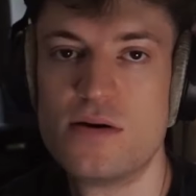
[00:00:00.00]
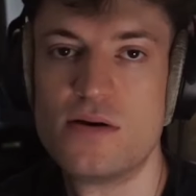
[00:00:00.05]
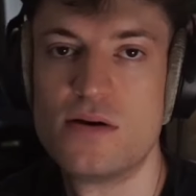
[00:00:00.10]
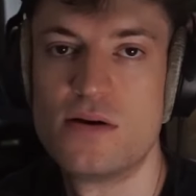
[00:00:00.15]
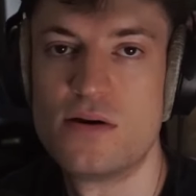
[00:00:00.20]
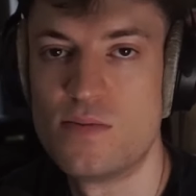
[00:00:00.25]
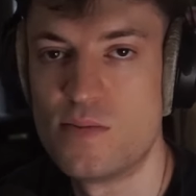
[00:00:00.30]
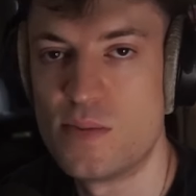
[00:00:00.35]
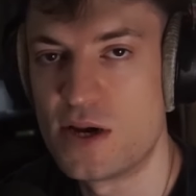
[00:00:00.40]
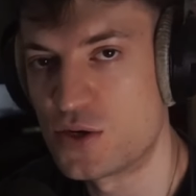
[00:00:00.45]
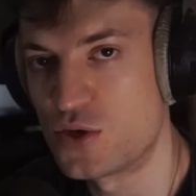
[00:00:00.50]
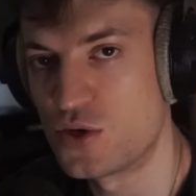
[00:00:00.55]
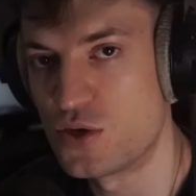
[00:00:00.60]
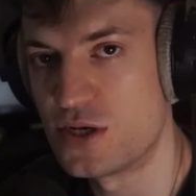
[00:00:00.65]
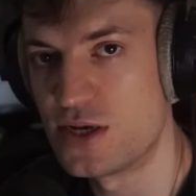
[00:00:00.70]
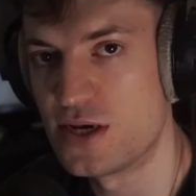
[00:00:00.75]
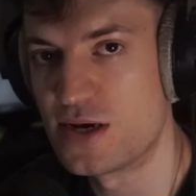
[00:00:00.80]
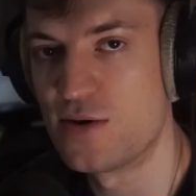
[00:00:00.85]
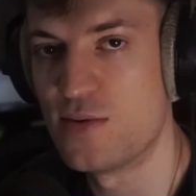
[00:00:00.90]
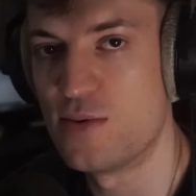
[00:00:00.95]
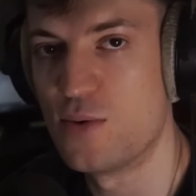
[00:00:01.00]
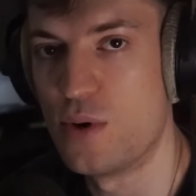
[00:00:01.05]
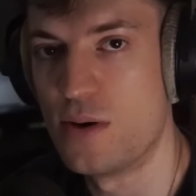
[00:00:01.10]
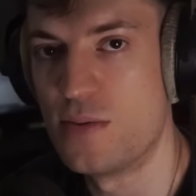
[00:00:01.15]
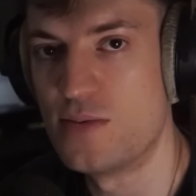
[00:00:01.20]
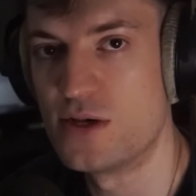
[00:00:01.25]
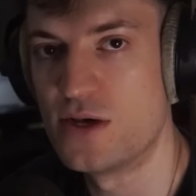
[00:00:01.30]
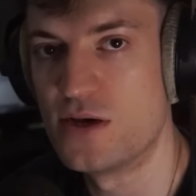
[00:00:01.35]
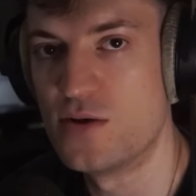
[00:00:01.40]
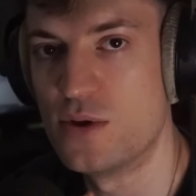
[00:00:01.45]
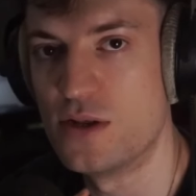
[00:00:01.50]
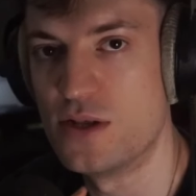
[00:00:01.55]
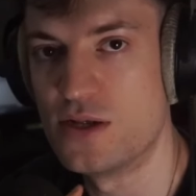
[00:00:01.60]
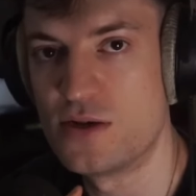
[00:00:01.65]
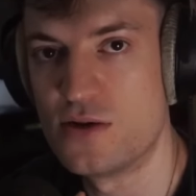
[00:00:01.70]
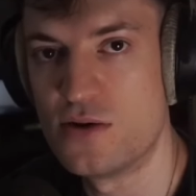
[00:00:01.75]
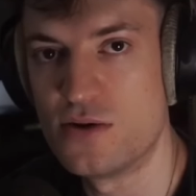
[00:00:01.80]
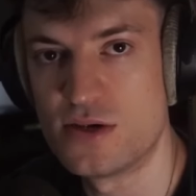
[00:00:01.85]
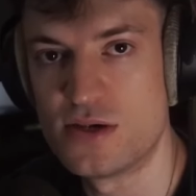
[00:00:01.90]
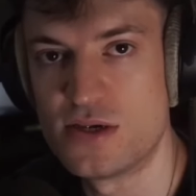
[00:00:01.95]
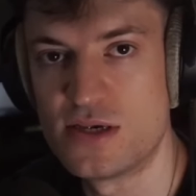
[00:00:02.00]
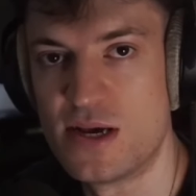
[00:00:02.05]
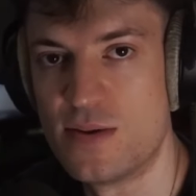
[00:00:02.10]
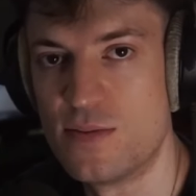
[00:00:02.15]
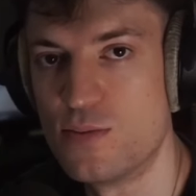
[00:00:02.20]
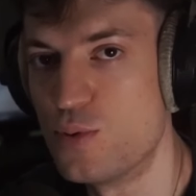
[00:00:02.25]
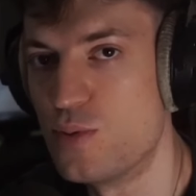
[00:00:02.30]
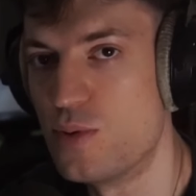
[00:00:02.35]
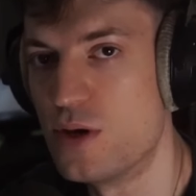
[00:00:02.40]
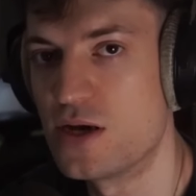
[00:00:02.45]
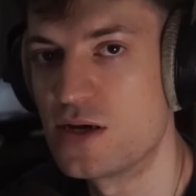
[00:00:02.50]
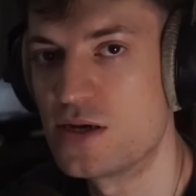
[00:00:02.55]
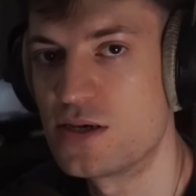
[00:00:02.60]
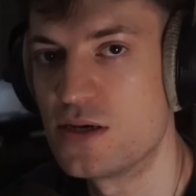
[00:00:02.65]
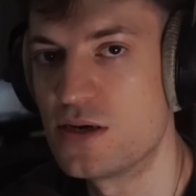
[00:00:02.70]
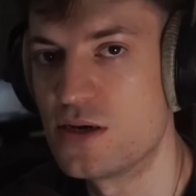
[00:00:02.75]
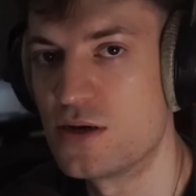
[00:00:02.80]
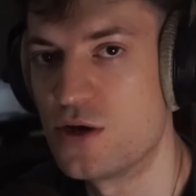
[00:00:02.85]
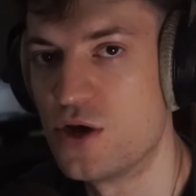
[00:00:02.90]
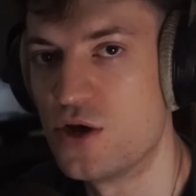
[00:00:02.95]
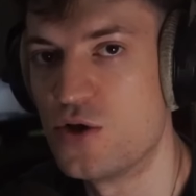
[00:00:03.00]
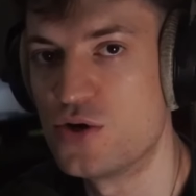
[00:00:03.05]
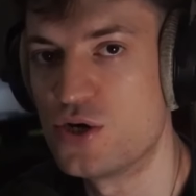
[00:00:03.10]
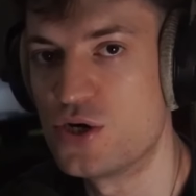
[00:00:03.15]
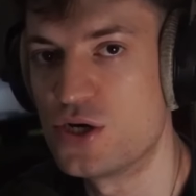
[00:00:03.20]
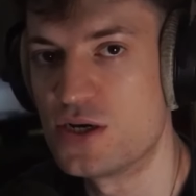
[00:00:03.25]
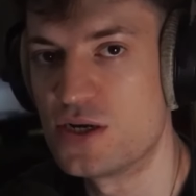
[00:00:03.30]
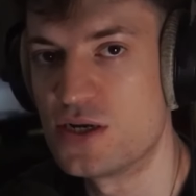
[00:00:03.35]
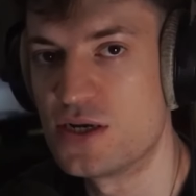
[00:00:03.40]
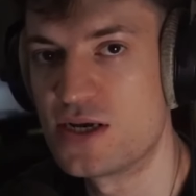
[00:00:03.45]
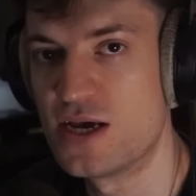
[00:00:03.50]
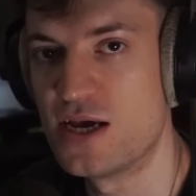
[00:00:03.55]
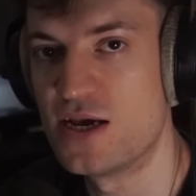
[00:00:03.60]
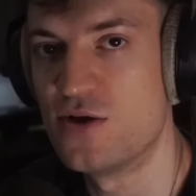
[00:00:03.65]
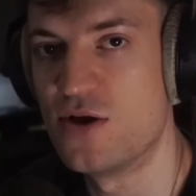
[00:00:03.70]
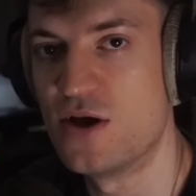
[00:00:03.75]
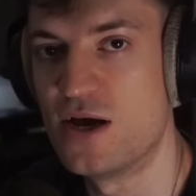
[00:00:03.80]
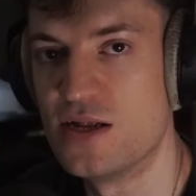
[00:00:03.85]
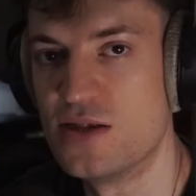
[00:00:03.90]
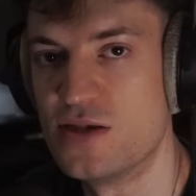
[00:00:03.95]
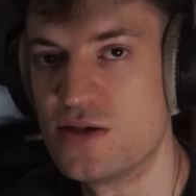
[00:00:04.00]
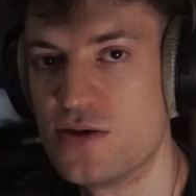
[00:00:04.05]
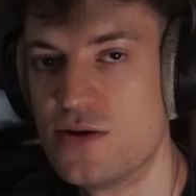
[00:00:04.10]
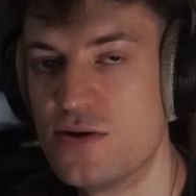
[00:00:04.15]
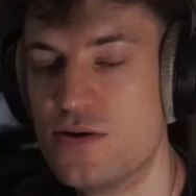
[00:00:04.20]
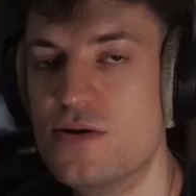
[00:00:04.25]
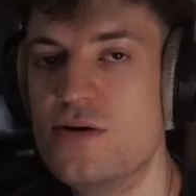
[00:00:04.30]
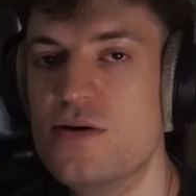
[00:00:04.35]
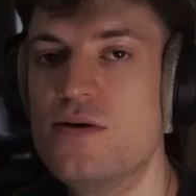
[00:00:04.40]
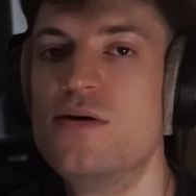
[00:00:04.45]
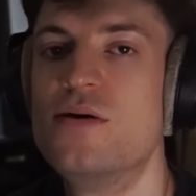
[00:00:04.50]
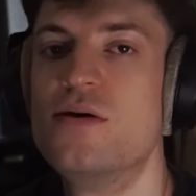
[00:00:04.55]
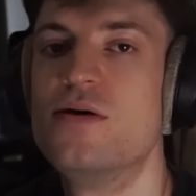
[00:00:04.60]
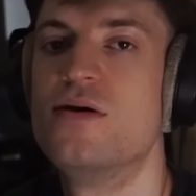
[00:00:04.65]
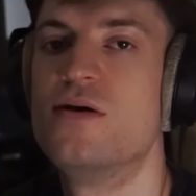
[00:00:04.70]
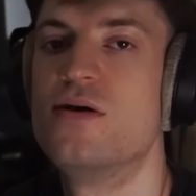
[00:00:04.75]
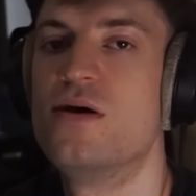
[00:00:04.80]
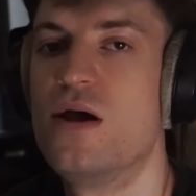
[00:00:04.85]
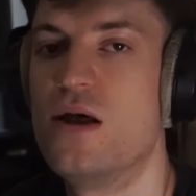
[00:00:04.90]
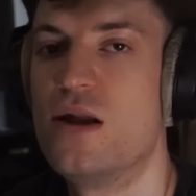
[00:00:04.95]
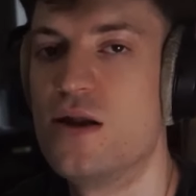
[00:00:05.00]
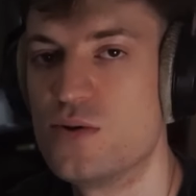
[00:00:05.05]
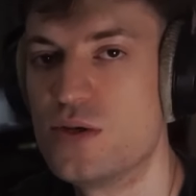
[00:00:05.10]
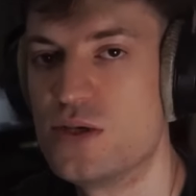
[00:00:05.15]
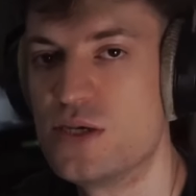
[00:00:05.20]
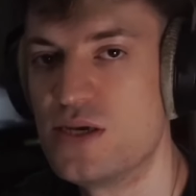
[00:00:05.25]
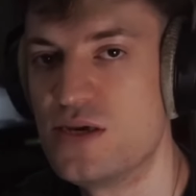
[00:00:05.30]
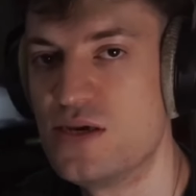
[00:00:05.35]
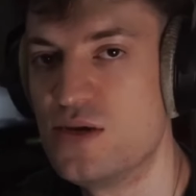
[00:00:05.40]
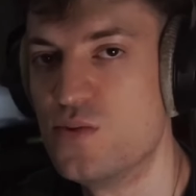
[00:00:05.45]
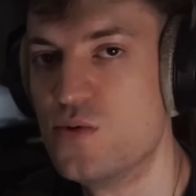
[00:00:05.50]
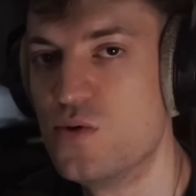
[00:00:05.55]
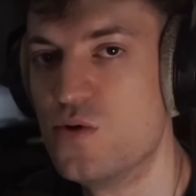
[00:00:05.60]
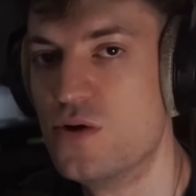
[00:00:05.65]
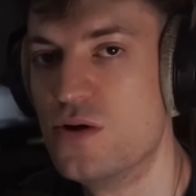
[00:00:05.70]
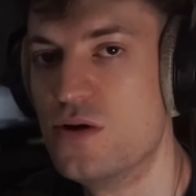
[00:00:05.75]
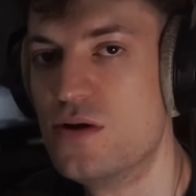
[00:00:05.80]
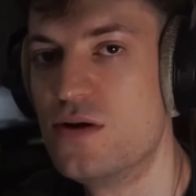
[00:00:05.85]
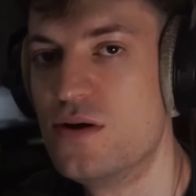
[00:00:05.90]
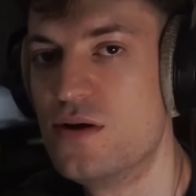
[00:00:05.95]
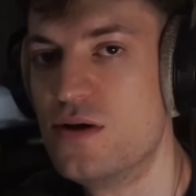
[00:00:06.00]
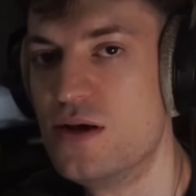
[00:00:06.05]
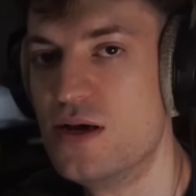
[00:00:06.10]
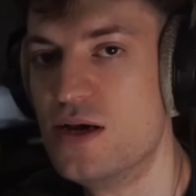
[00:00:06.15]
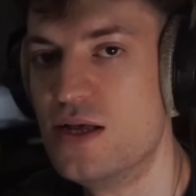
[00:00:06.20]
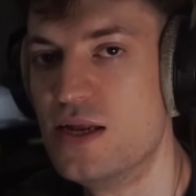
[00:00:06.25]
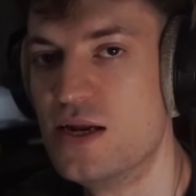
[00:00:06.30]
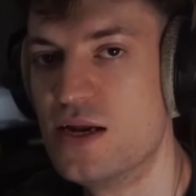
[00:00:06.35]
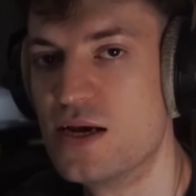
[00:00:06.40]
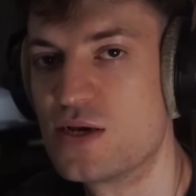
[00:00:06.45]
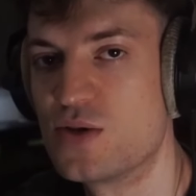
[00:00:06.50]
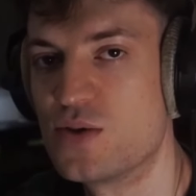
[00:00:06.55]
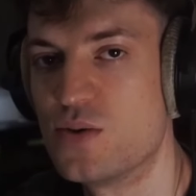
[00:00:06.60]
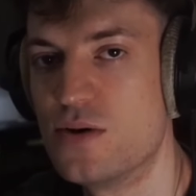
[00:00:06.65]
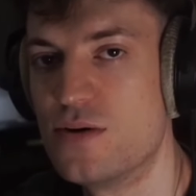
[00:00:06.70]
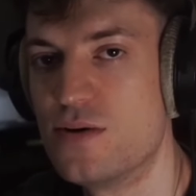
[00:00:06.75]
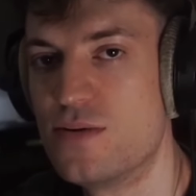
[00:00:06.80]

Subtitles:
Make sure to check out my website where there's lots of sample packs and coaching to get your hands on, and I'll see you all in the next one.